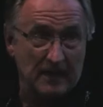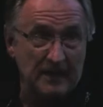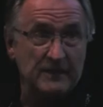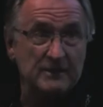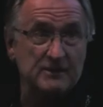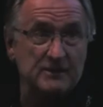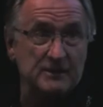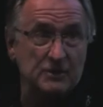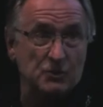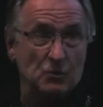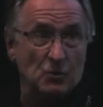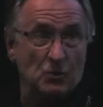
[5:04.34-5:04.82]

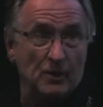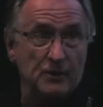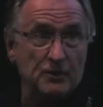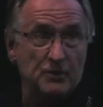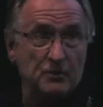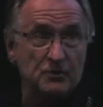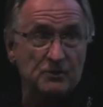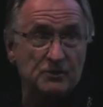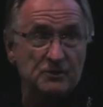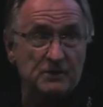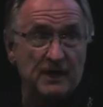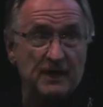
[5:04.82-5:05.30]
leads into what
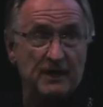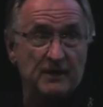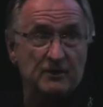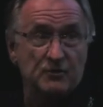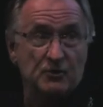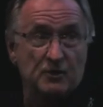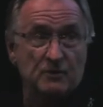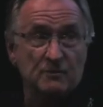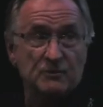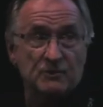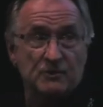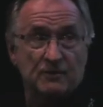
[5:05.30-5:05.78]
you're saying in
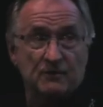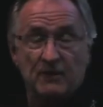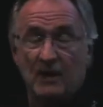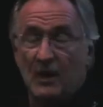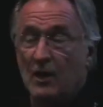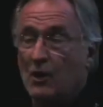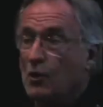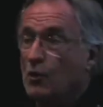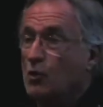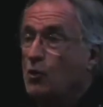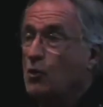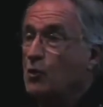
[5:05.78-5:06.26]
terms of
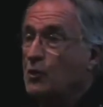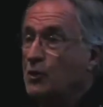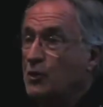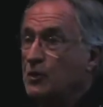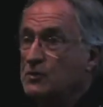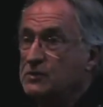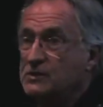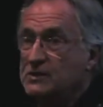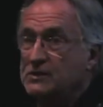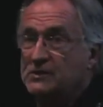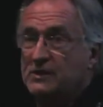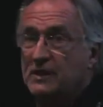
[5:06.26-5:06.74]
who
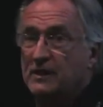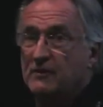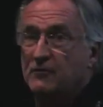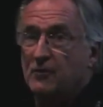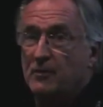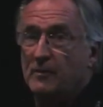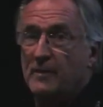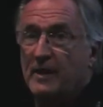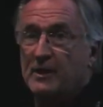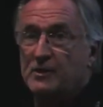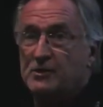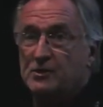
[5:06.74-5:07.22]
uses the
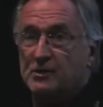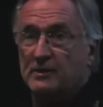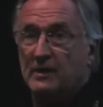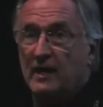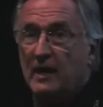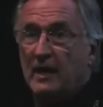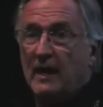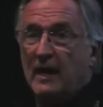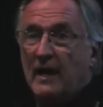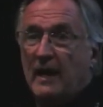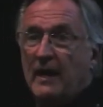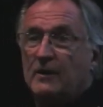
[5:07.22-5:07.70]
information
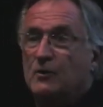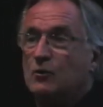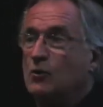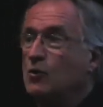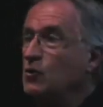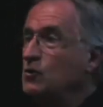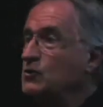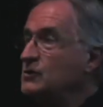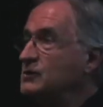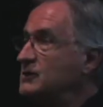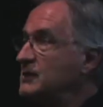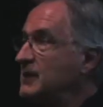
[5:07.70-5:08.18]
and
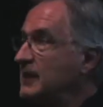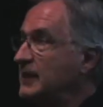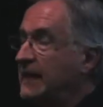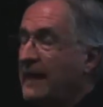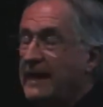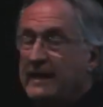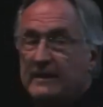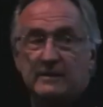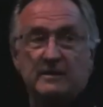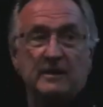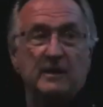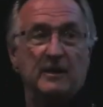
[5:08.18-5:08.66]
who's the
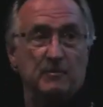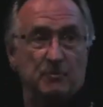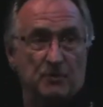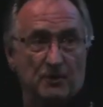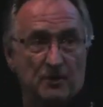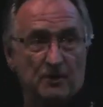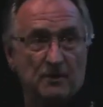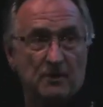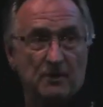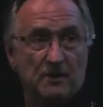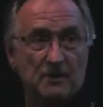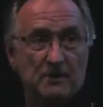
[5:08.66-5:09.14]

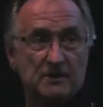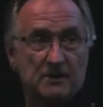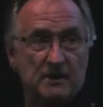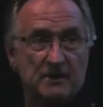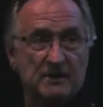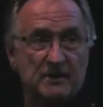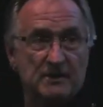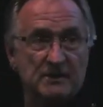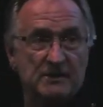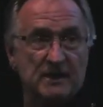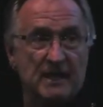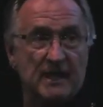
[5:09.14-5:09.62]
gatekeeper to
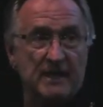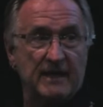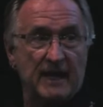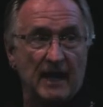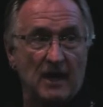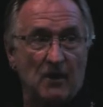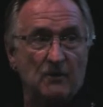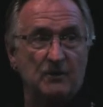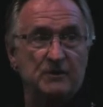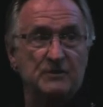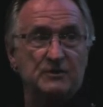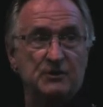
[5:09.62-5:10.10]
decide
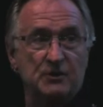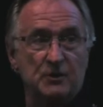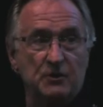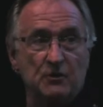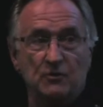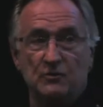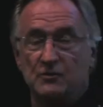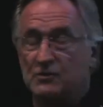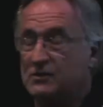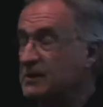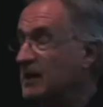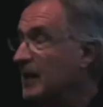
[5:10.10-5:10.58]
how it's
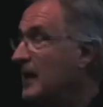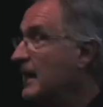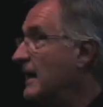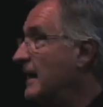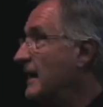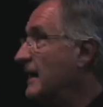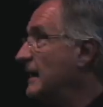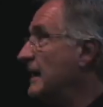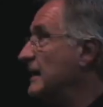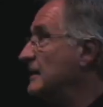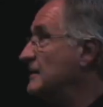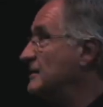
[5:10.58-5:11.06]
used.
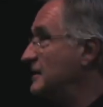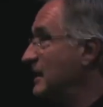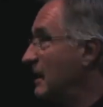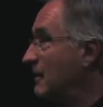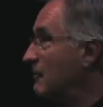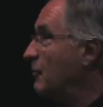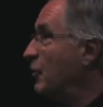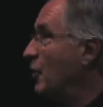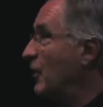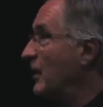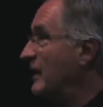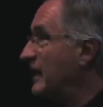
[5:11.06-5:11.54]
And at
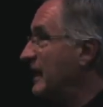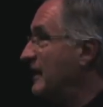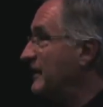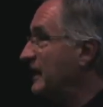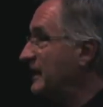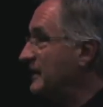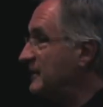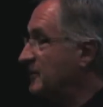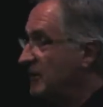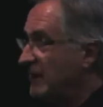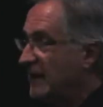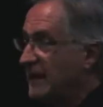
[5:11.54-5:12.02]
some point, I
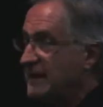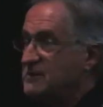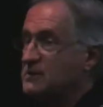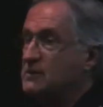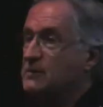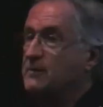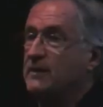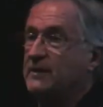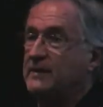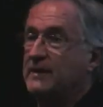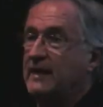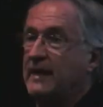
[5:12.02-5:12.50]
think there has
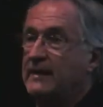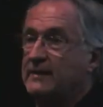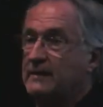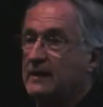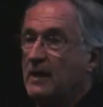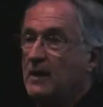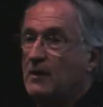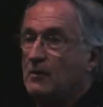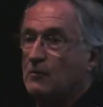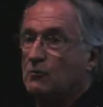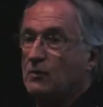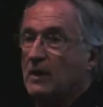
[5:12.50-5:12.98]
to be that
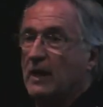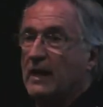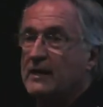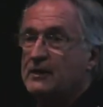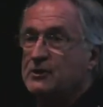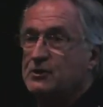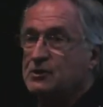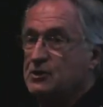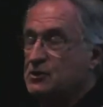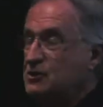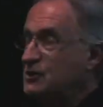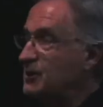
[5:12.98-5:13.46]

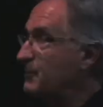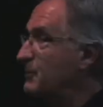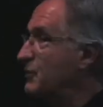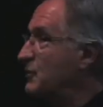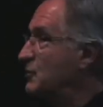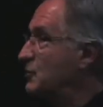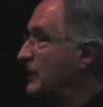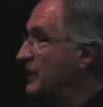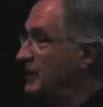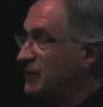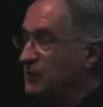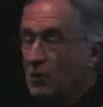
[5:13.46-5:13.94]
relationship
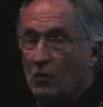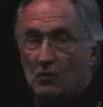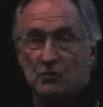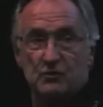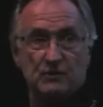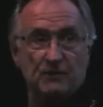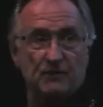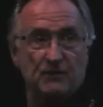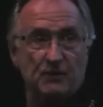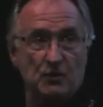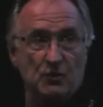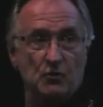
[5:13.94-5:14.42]
between those
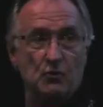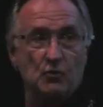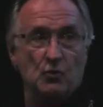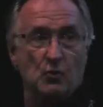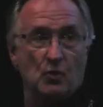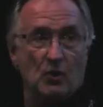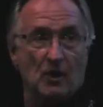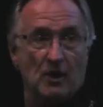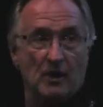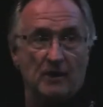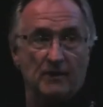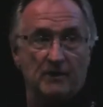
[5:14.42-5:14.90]
of you
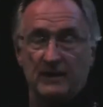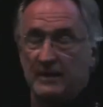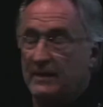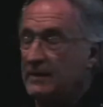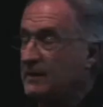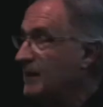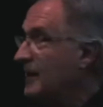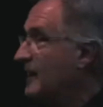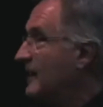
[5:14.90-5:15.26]
who are the